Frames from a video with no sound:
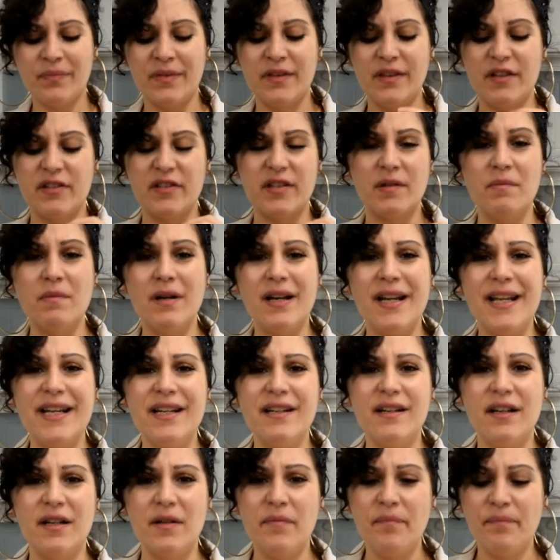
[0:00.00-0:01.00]
The
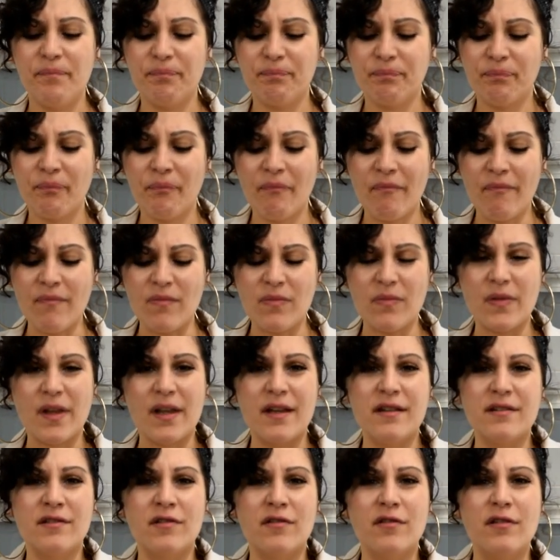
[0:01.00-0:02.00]
semolina
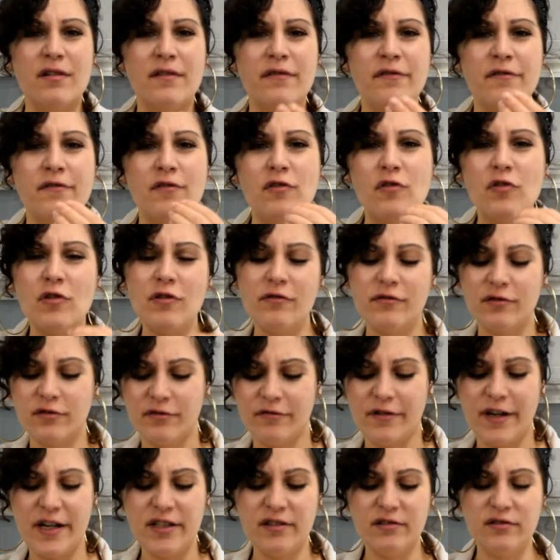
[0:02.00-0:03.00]
has got a floral
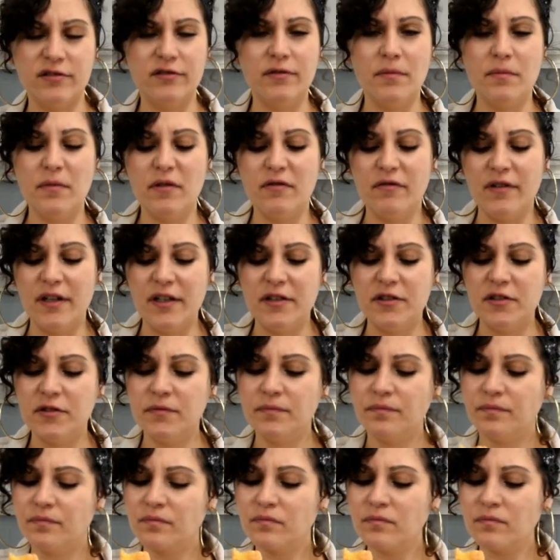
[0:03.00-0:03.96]
fragrance from the rose.